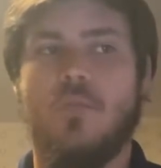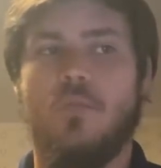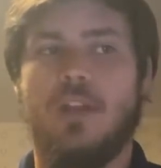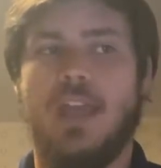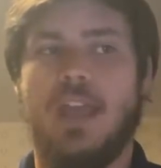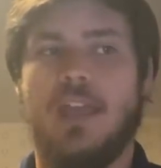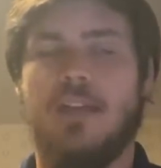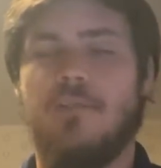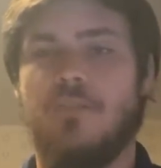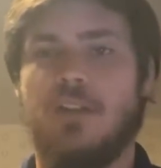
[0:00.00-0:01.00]
would
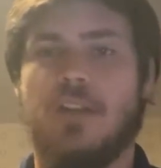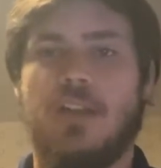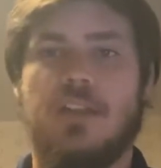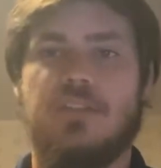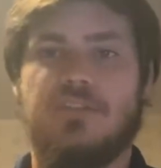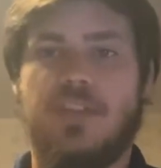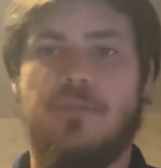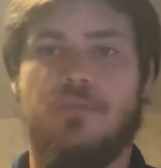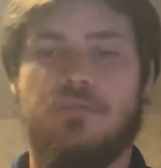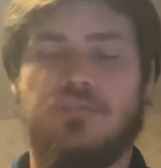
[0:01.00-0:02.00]
have
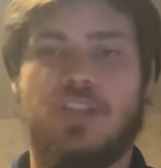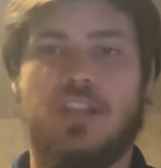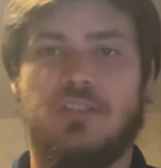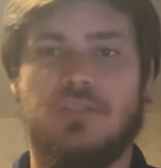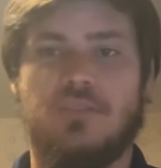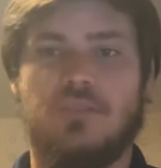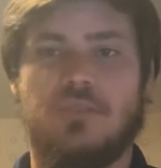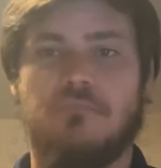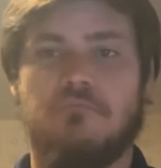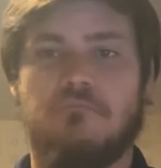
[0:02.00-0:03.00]
several
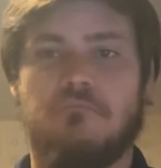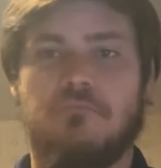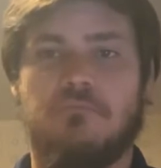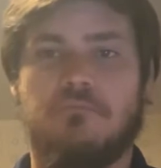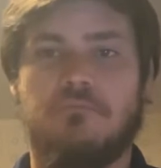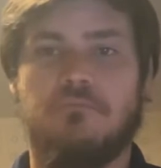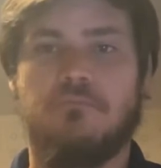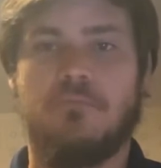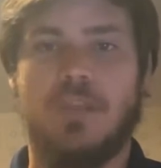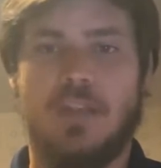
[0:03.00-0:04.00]
changes
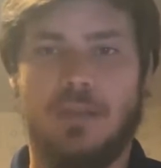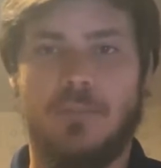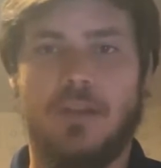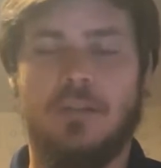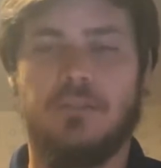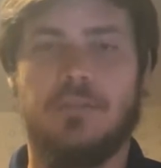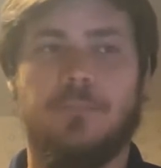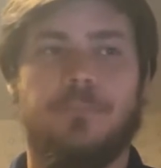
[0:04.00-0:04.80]
in America.